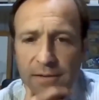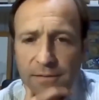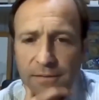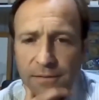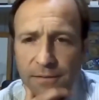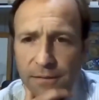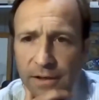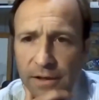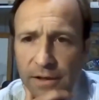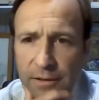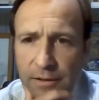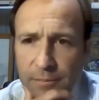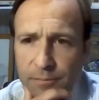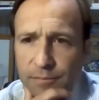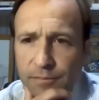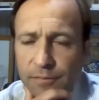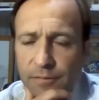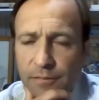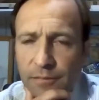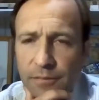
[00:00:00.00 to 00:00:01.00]
Well, they
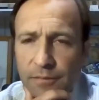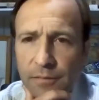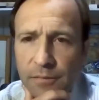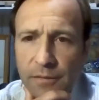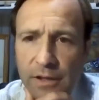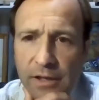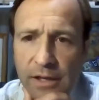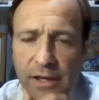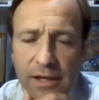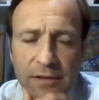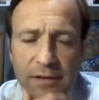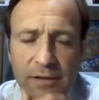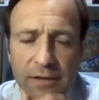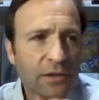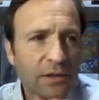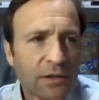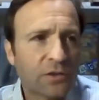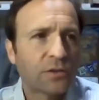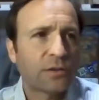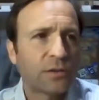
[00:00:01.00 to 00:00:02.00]
have
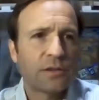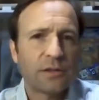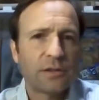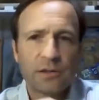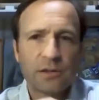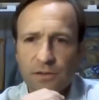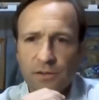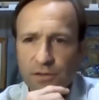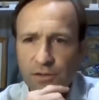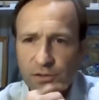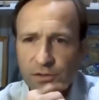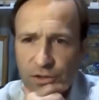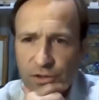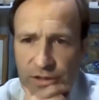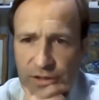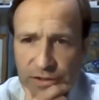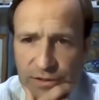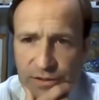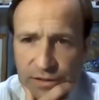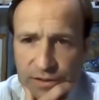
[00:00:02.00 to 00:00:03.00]

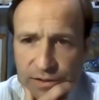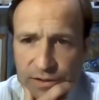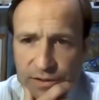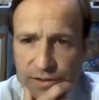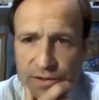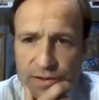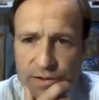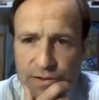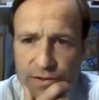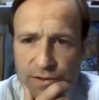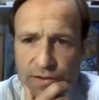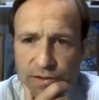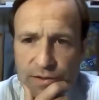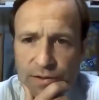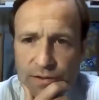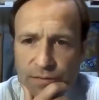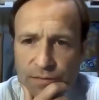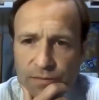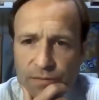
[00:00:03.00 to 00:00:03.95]
actually suggested,